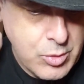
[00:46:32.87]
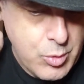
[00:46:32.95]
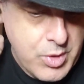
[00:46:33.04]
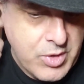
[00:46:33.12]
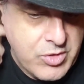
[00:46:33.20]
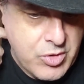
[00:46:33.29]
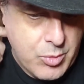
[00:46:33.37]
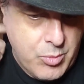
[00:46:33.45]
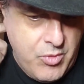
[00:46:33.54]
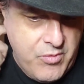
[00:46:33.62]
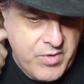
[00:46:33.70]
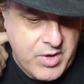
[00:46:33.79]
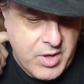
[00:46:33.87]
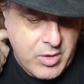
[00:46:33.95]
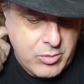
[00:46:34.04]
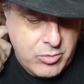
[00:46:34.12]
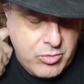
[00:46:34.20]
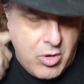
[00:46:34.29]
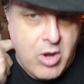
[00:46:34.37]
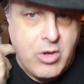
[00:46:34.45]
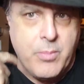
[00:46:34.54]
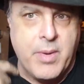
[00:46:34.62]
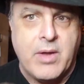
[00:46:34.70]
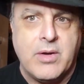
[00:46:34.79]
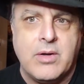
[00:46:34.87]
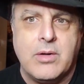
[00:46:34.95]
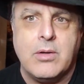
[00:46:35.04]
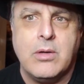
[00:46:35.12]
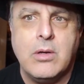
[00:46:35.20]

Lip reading: going into the movie and I'll talk about it.